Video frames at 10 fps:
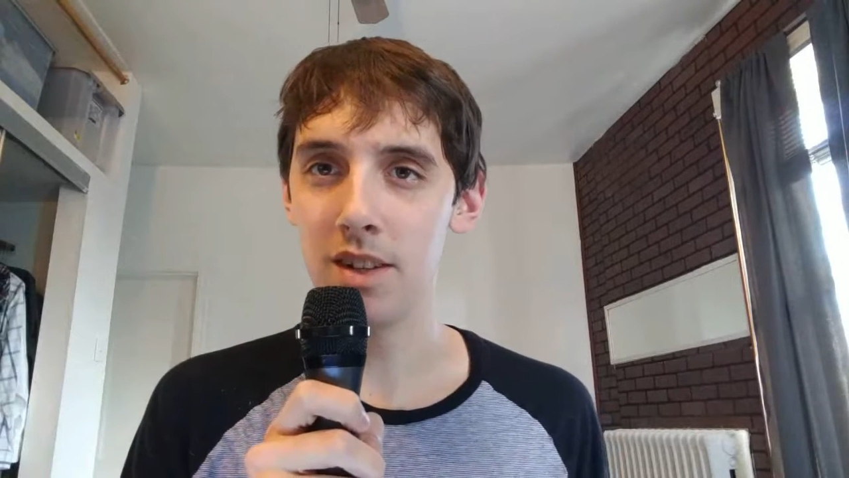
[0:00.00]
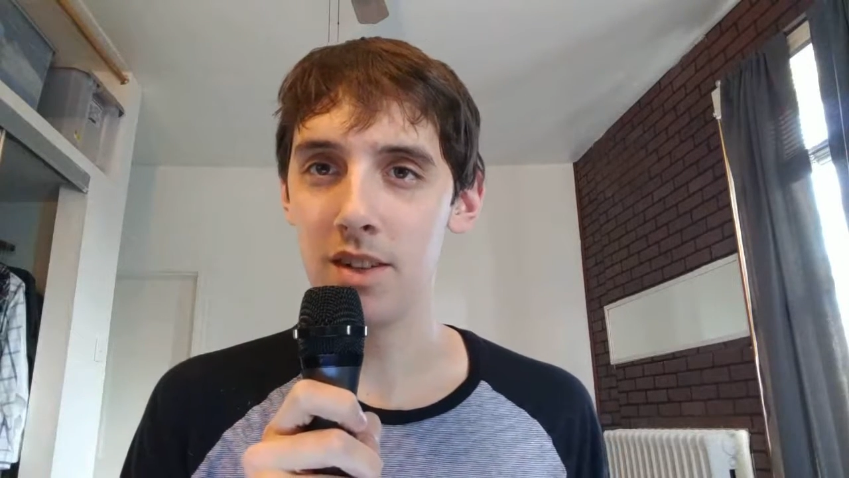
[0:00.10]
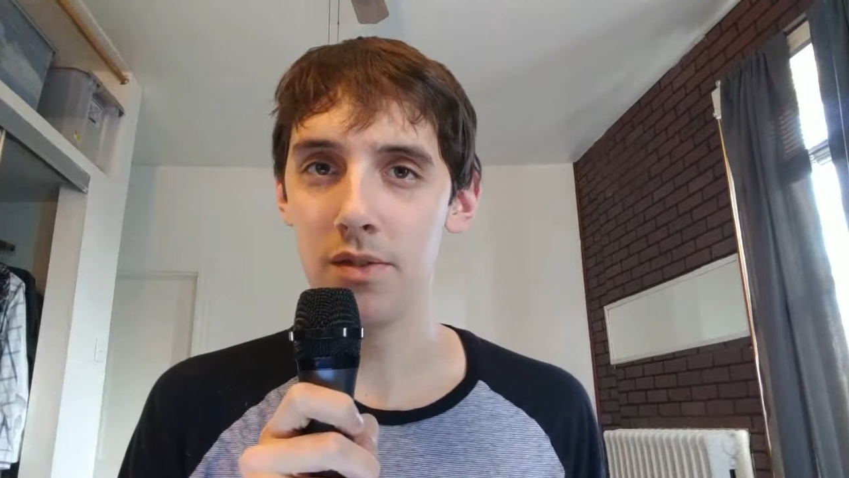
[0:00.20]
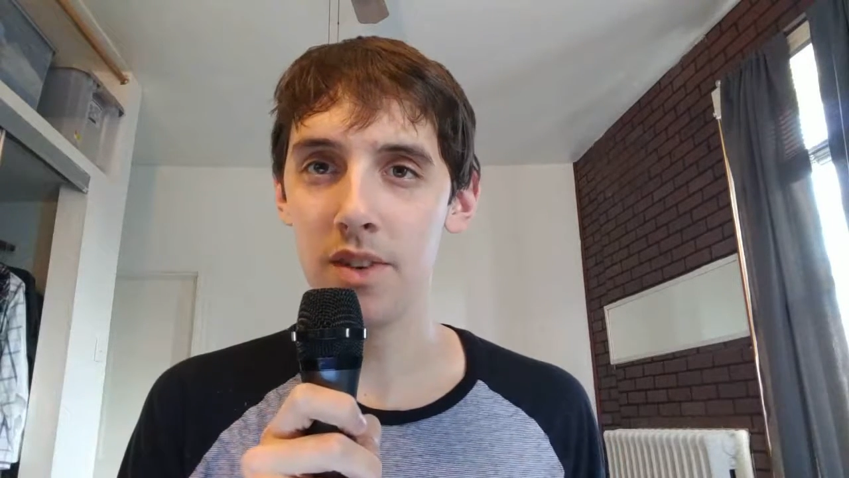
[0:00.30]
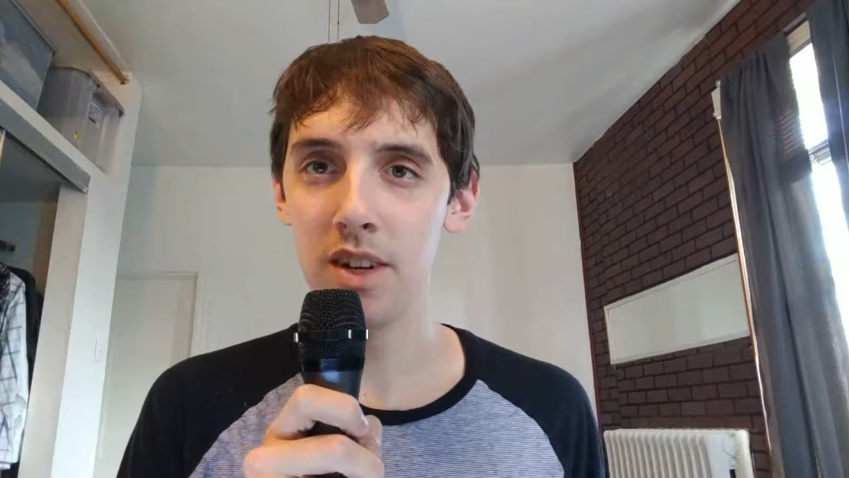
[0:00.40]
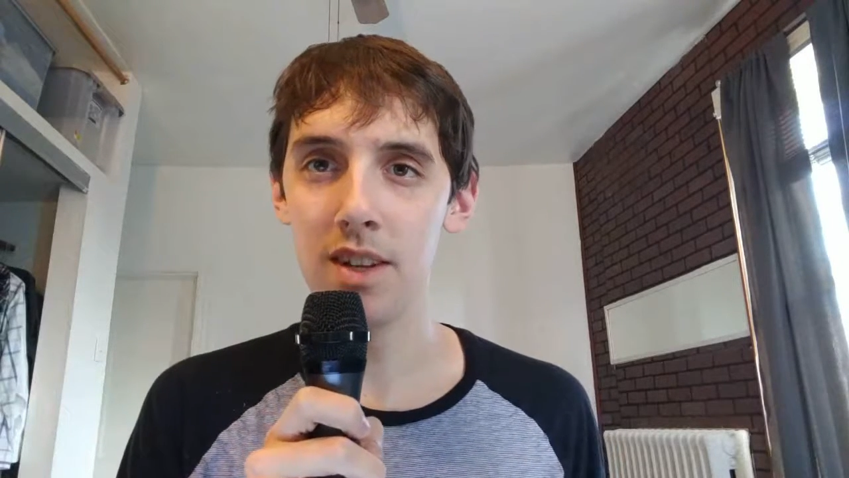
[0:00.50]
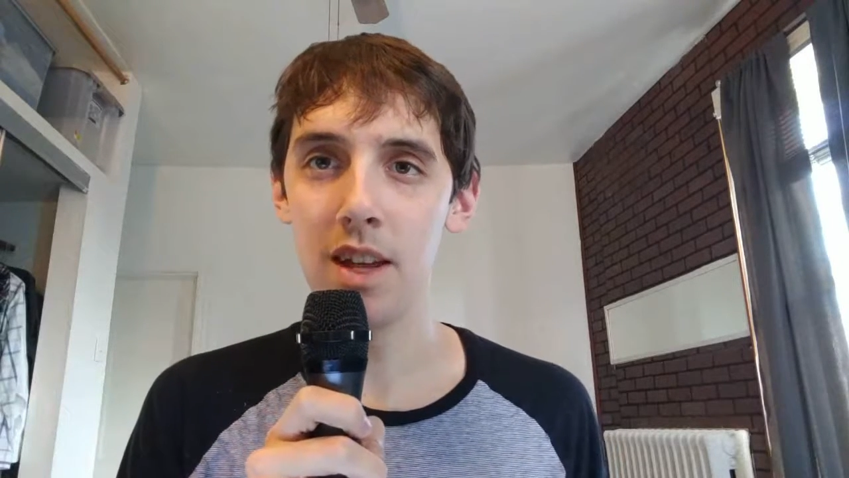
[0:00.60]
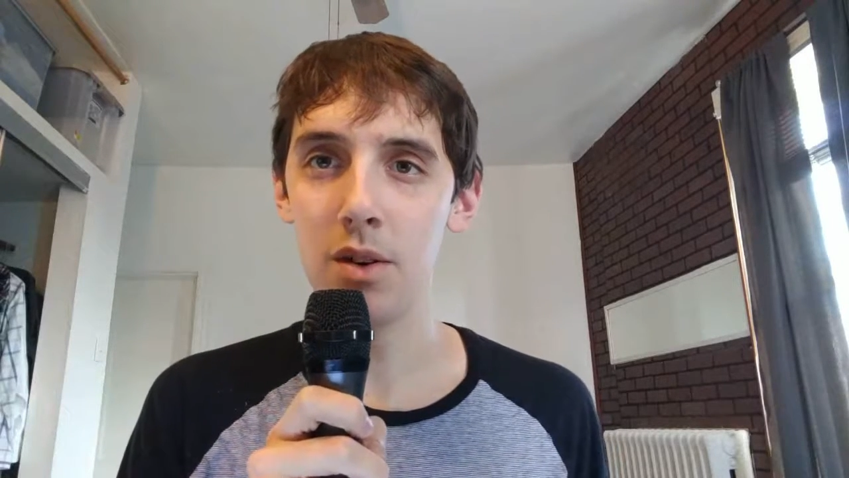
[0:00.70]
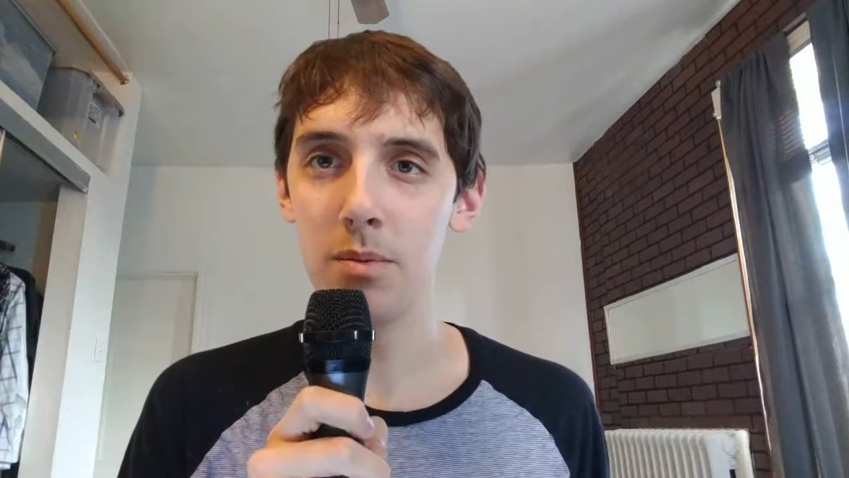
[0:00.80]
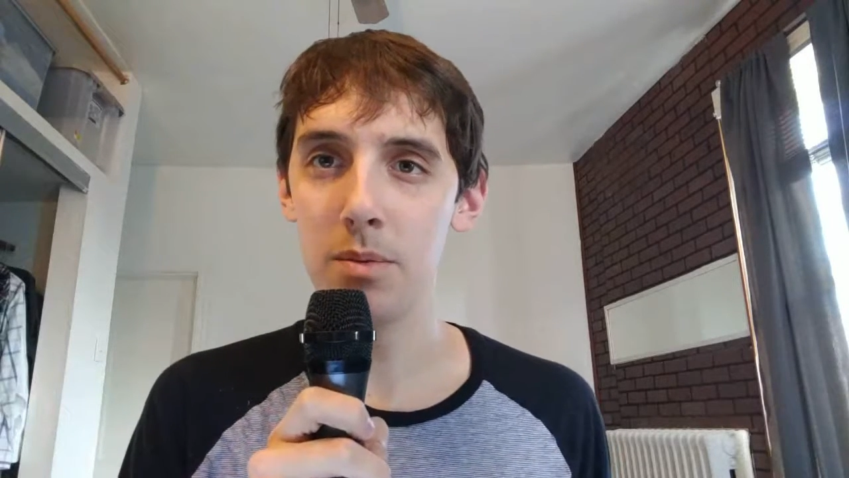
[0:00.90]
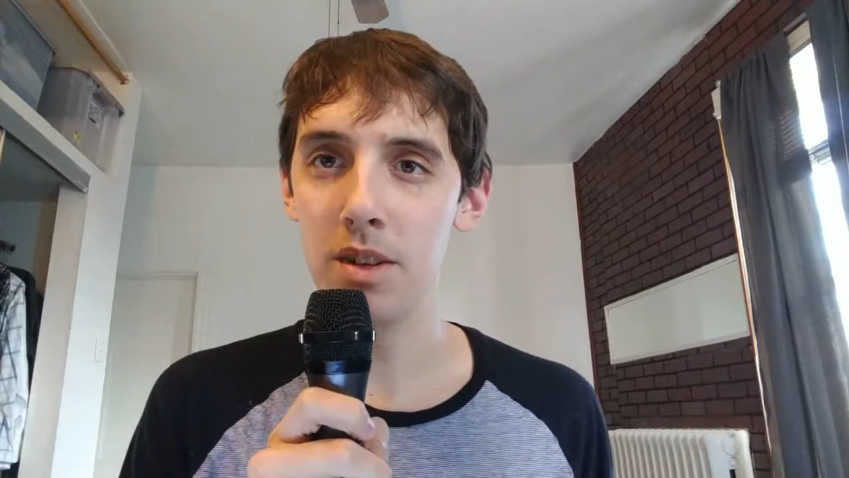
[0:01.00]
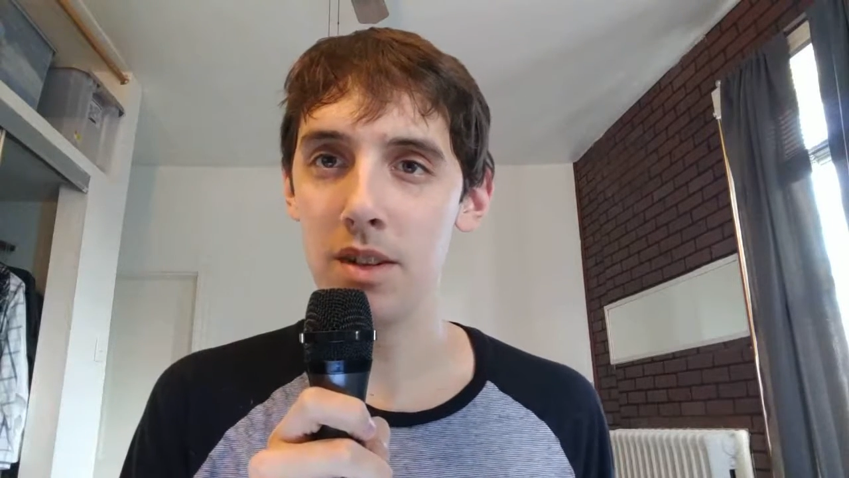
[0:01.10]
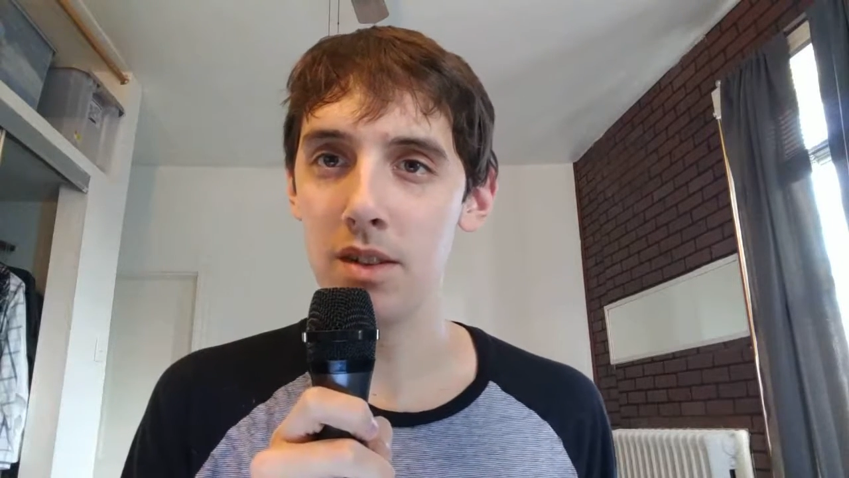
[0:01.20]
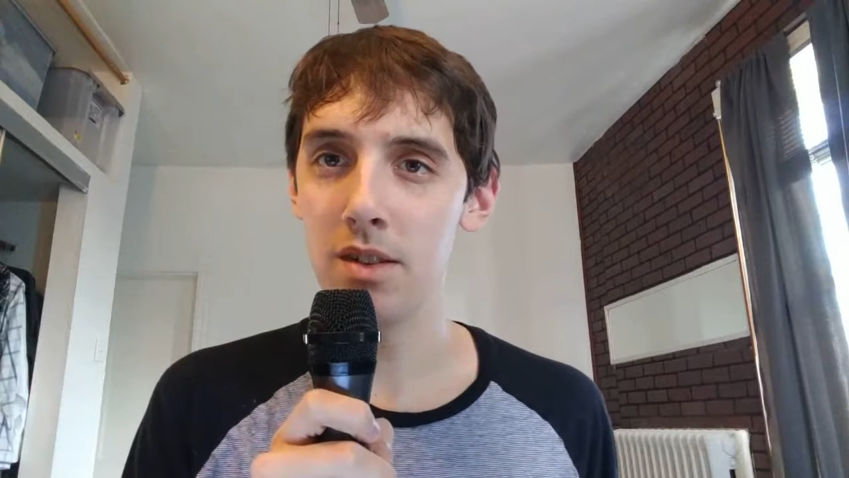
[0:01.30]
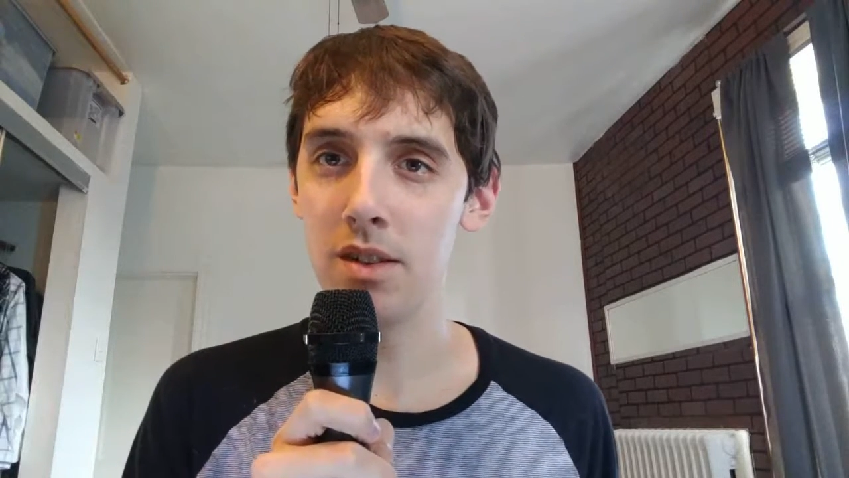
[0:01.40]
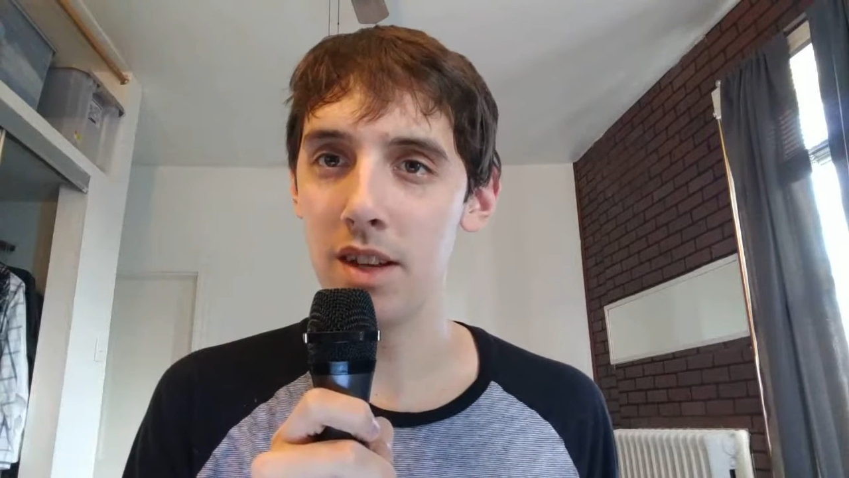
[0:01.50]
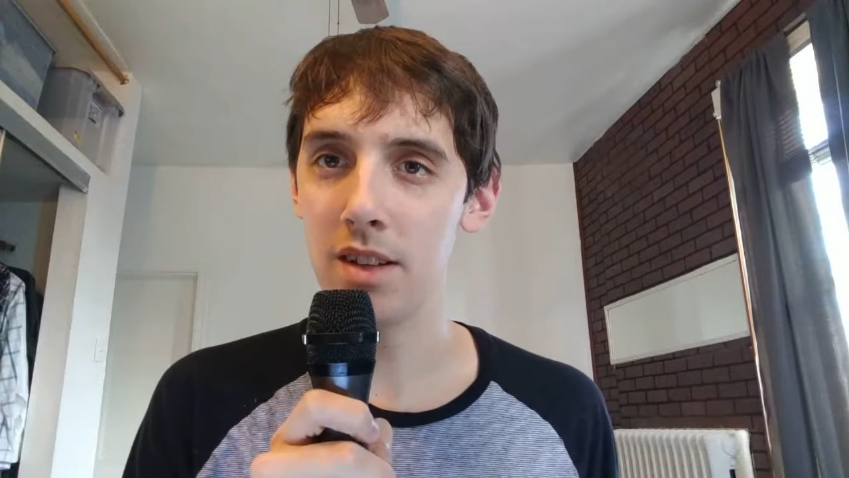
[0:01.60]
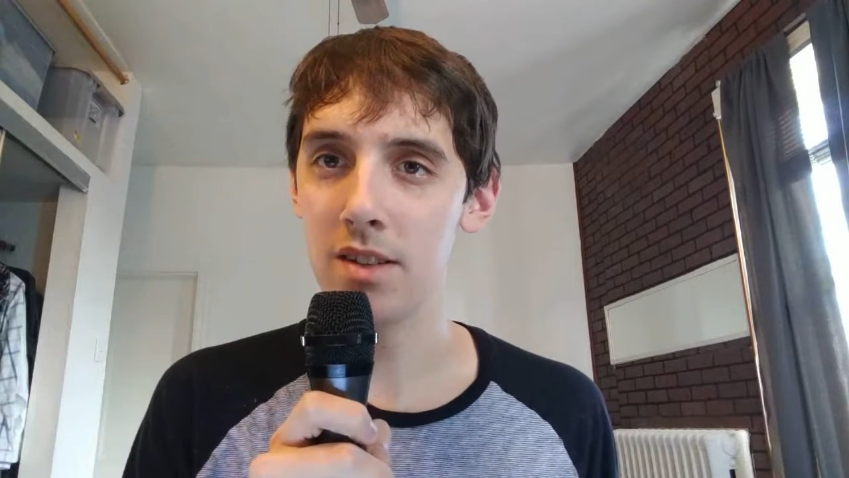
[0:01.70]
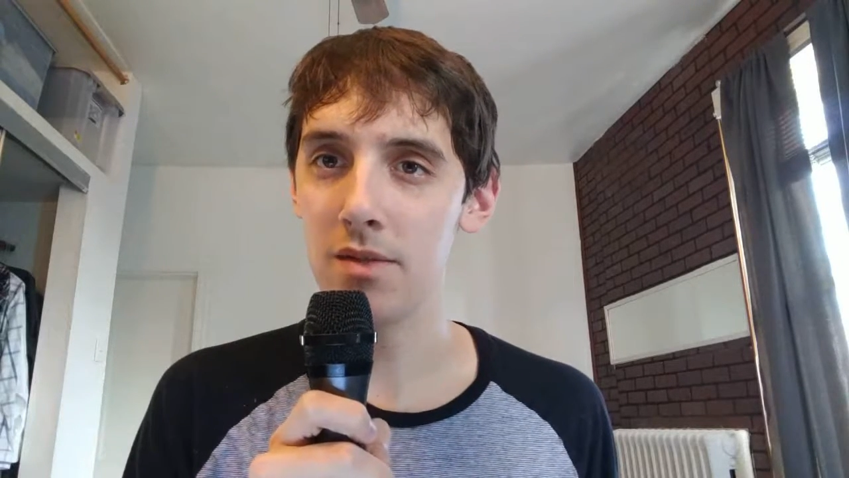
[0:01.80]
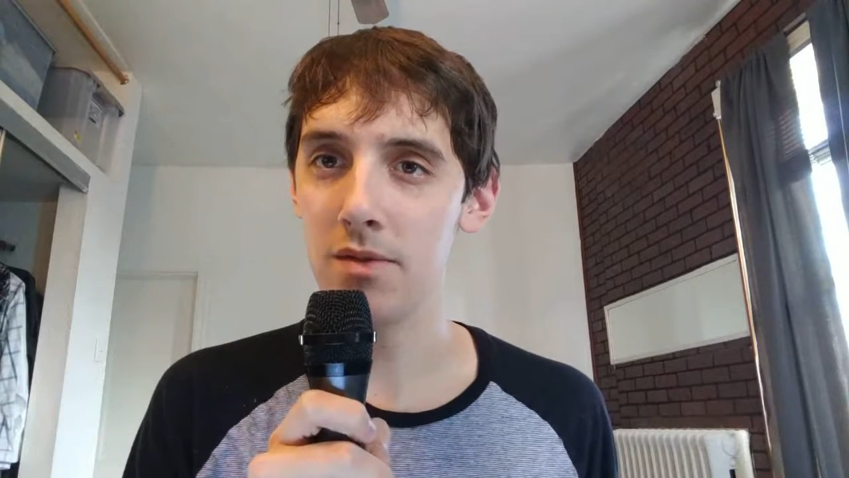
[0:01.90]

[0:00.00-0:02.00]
so I figured that that would be a good thing